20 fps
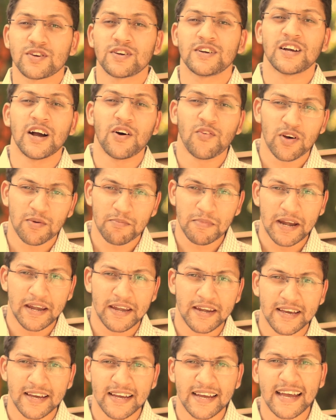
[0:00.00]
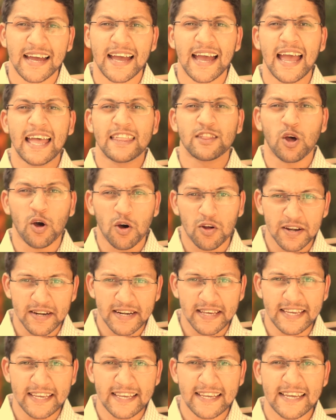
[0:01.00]
the government,
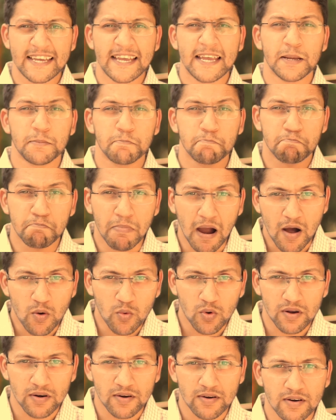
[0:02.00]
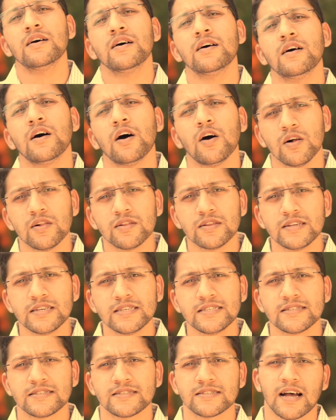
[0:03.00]
authority, power, all
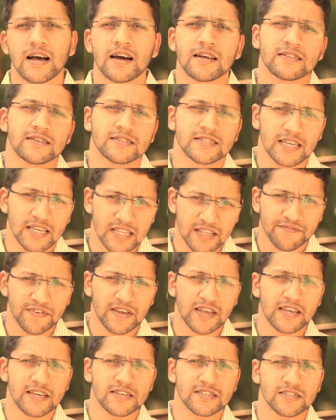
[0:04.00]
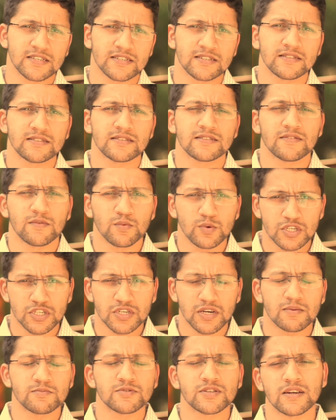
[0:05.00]
these are the signification
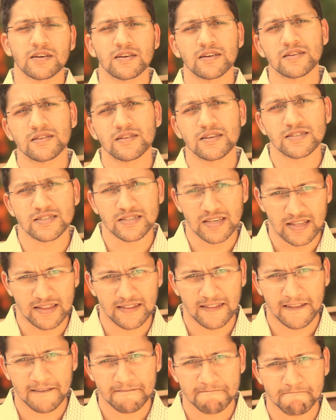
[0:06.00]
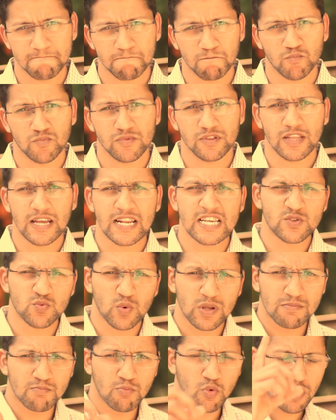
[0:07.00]
which comes under the sun. There is
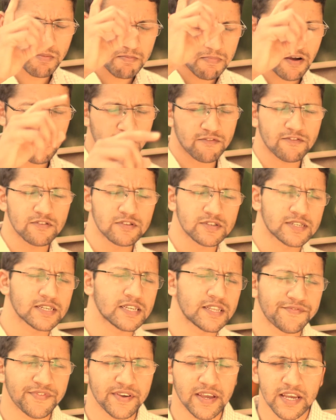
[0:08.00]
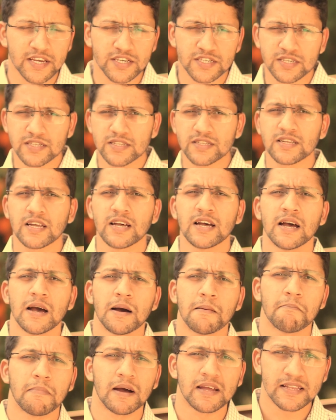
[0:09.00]
one more powerful signification
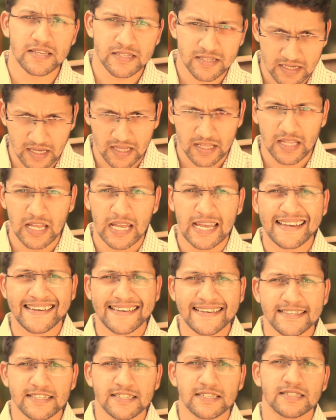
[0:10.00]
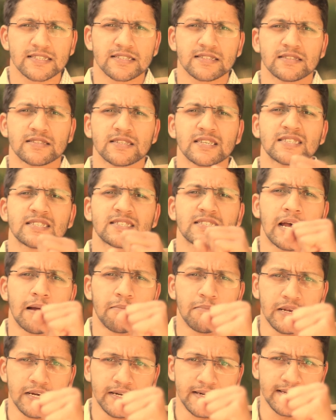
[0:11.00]
by the sun, is the
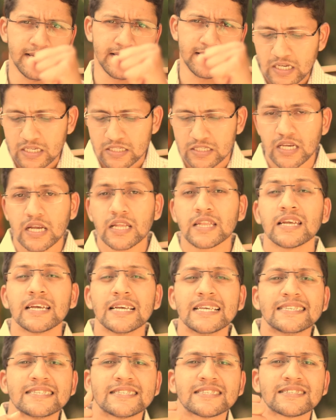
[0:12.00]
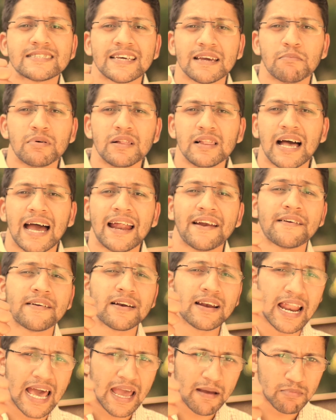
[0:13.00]
stability. Sun is stable and
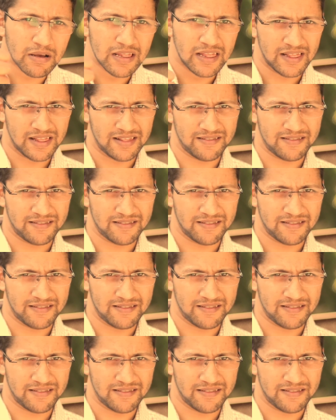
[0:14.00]
reliable.